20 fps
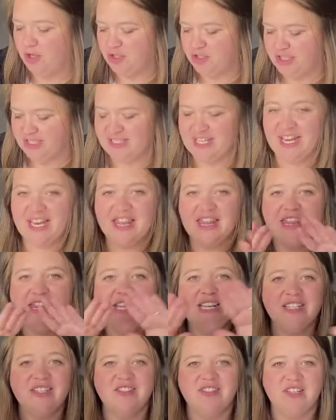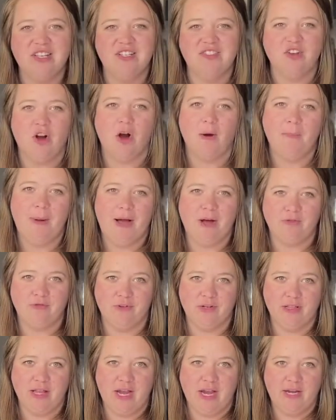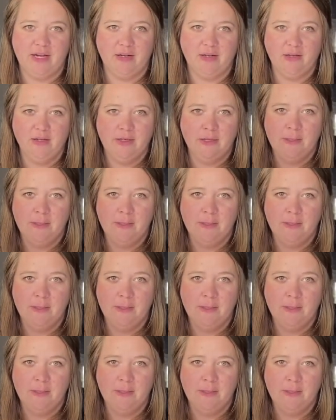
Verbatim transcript: And she said, This is our boundary line.